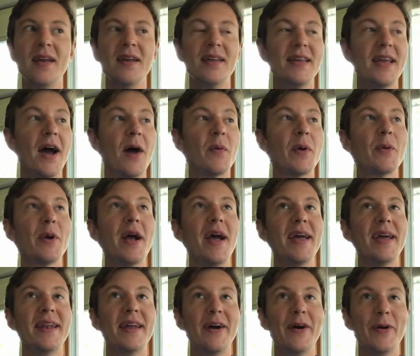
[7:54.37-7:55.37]
Yeah, we were
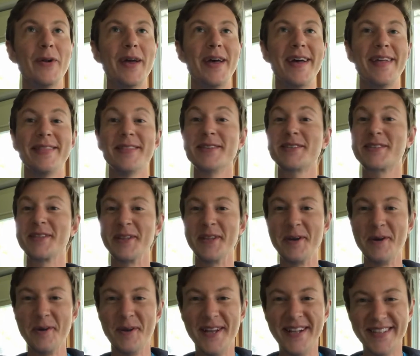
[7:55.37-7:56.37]
hanging out at the
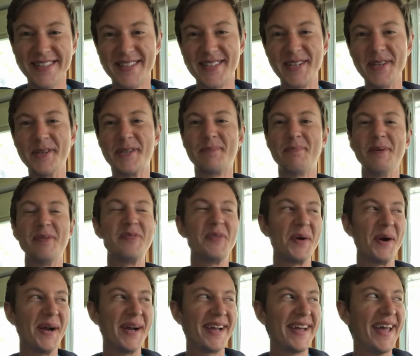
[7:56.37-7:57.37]
saloon in Seuss
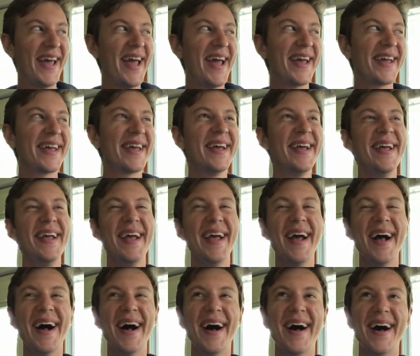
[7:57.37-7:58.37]
before a gig,
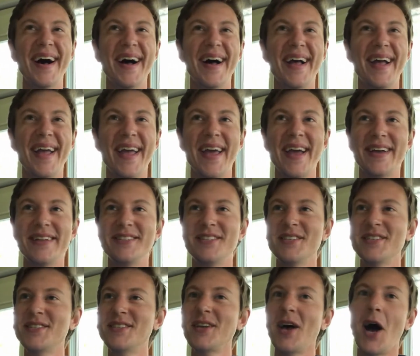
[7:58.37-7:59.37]
and
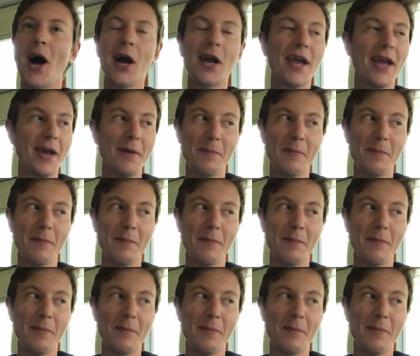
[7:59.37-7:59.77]
just talking